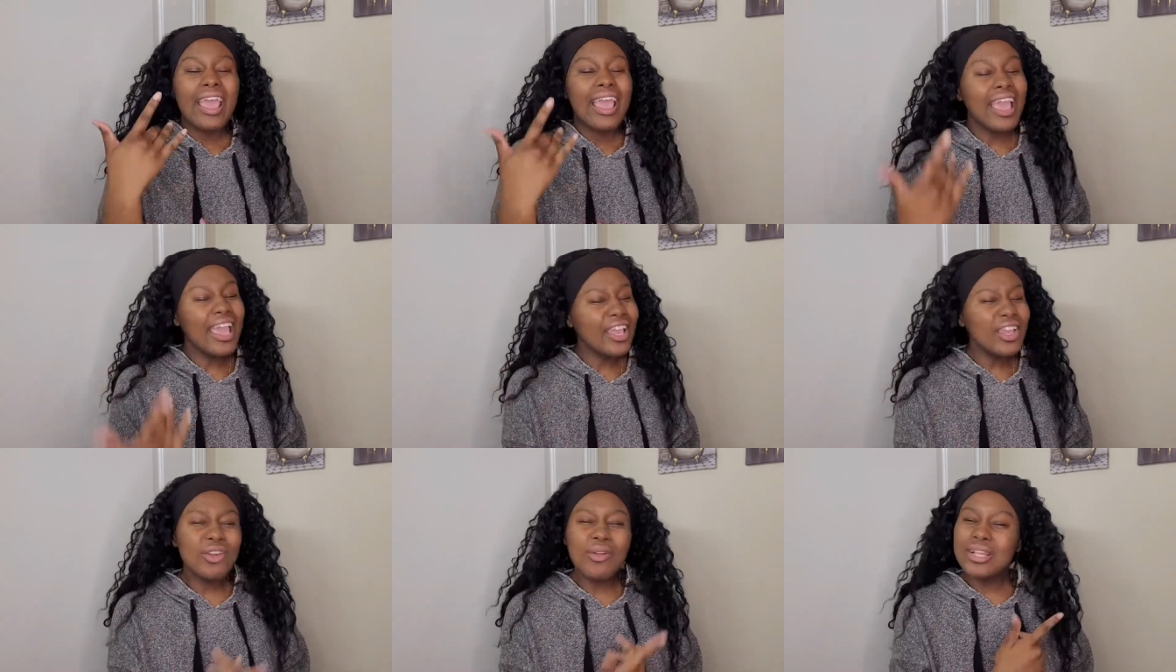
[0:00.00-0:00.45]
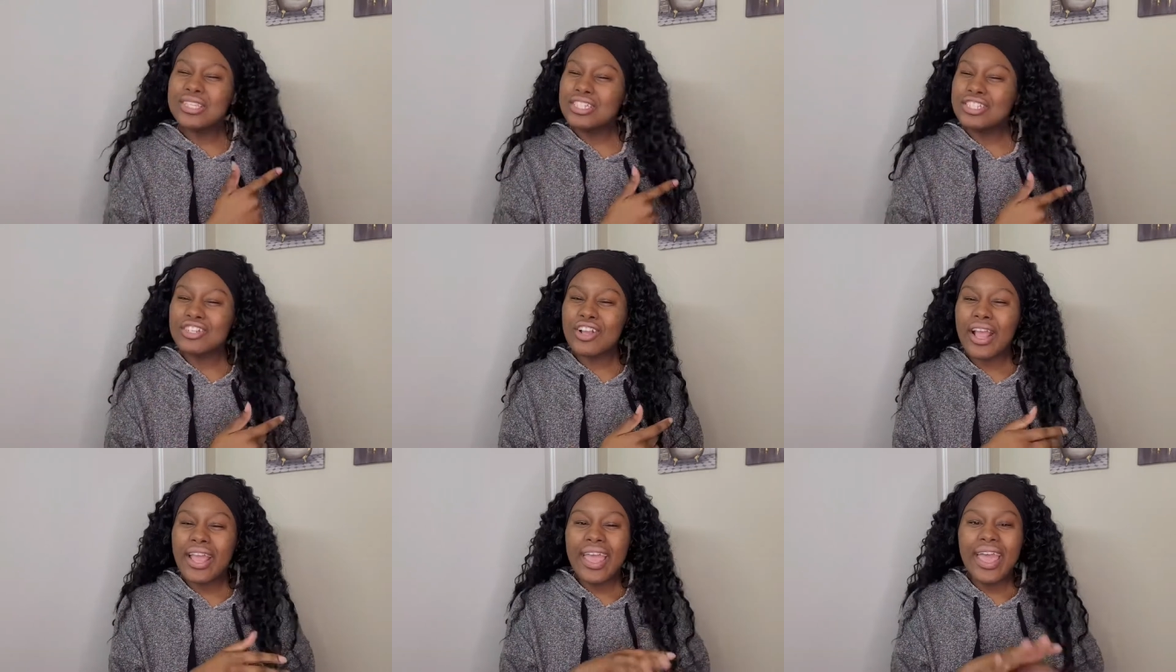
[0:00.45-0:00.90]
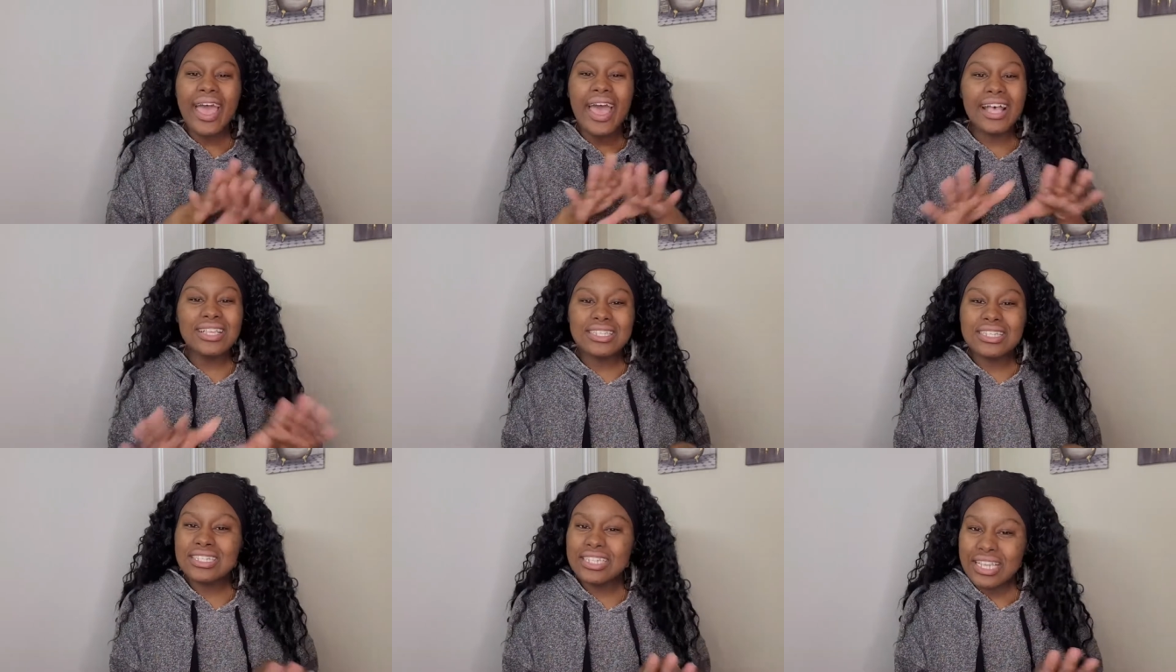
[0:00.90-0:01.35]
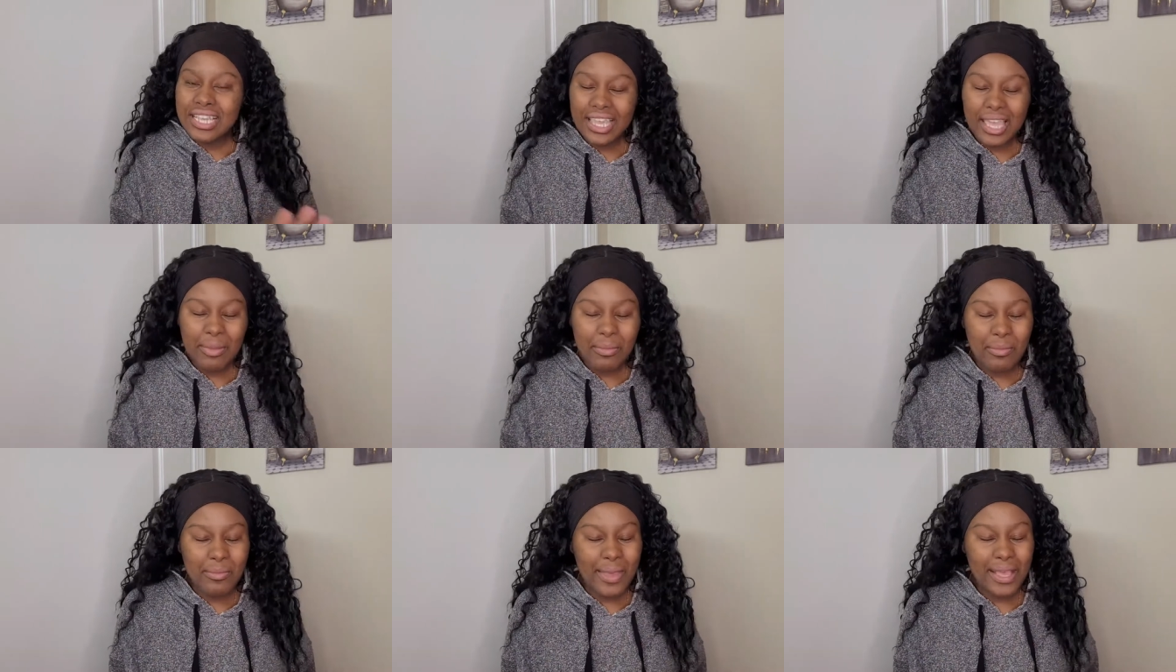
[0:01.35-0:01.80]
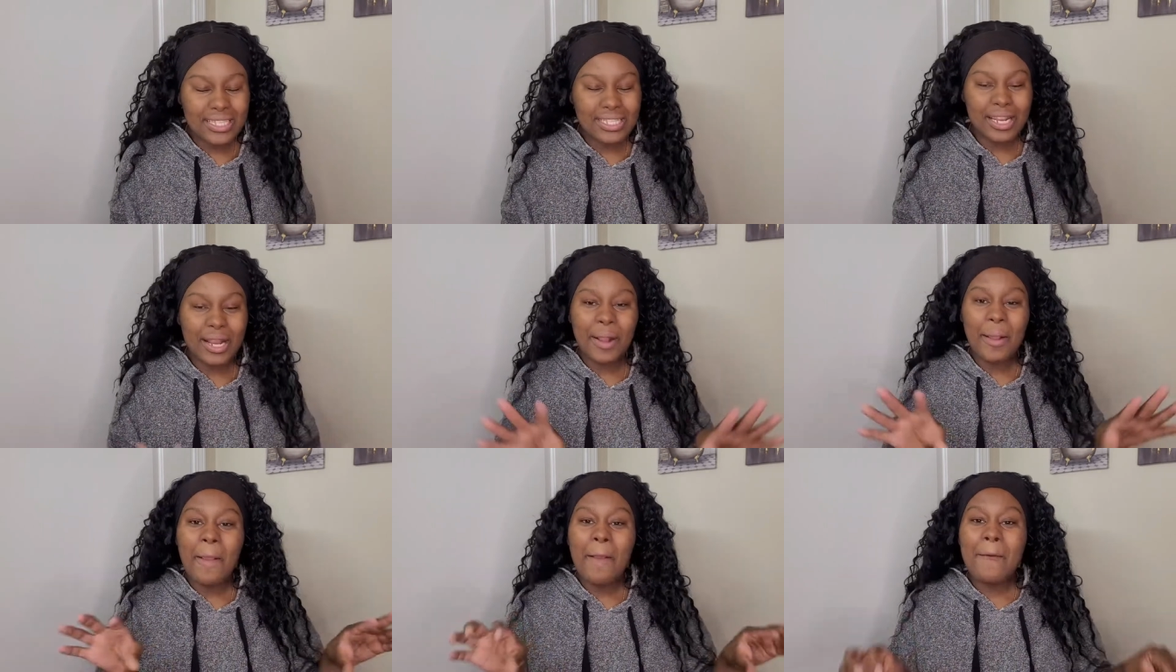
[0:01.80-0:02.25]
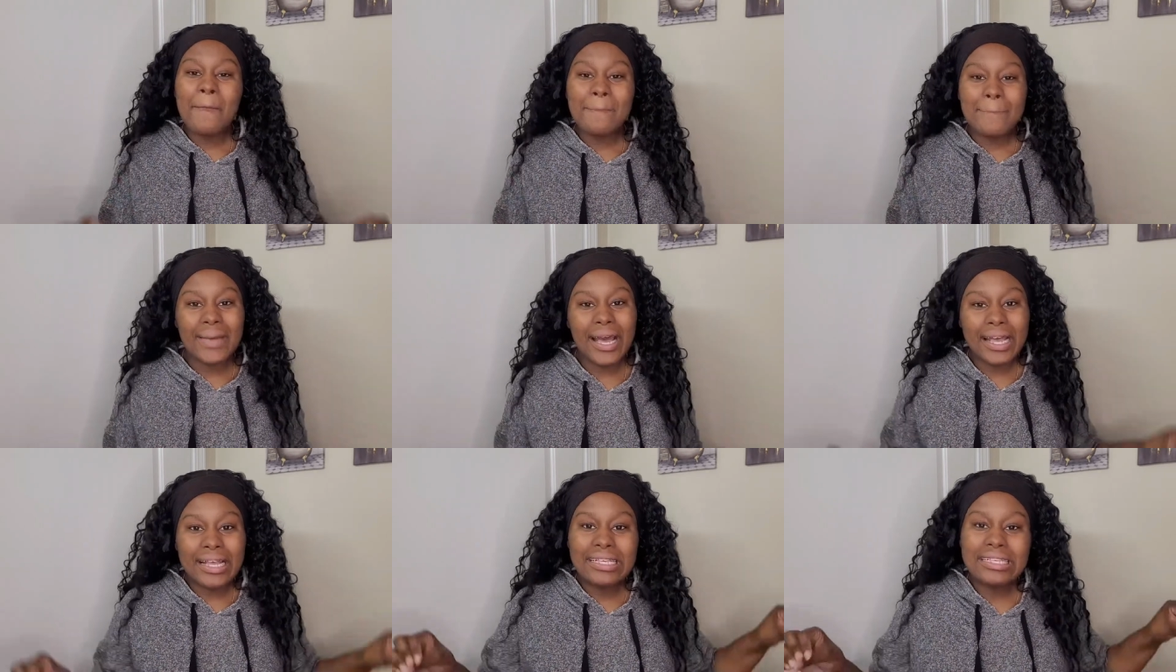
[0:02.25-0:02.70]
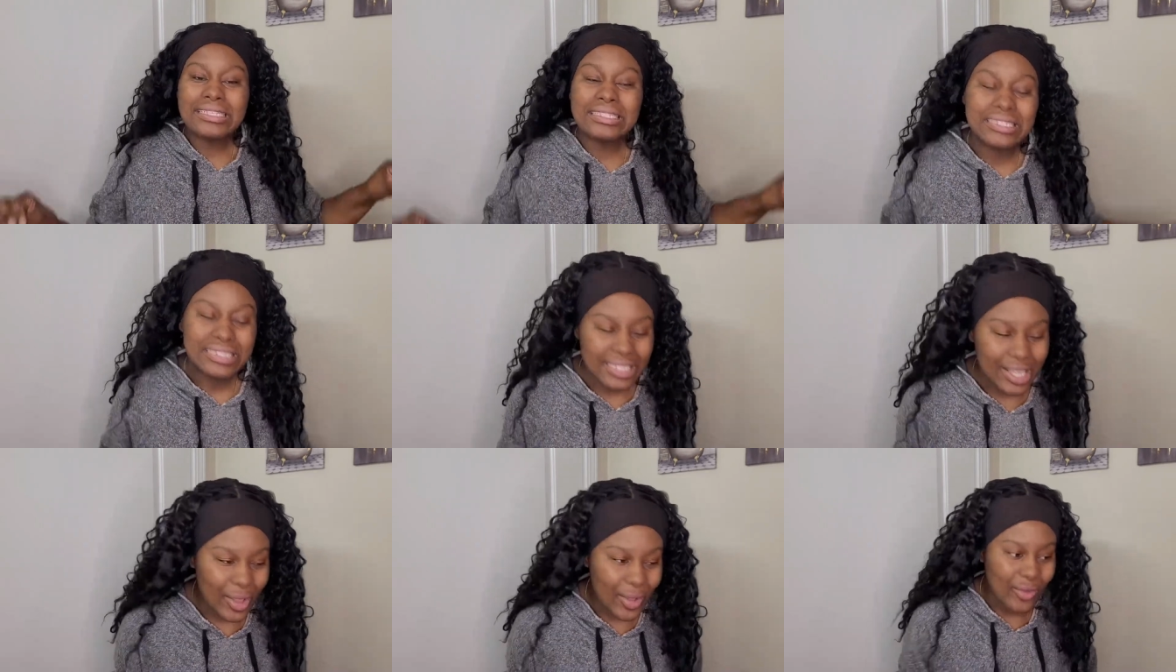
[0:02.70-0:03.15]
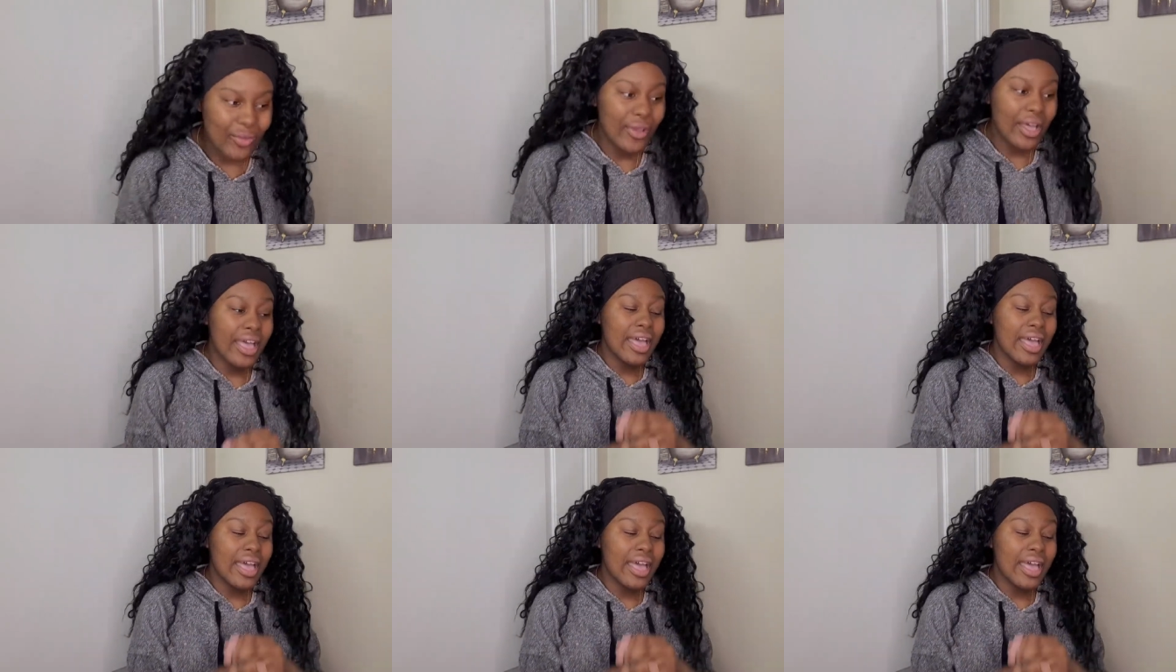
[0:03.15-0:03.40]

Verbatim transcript: And you know, I had to try it as a Shein Camp Ambassador myself.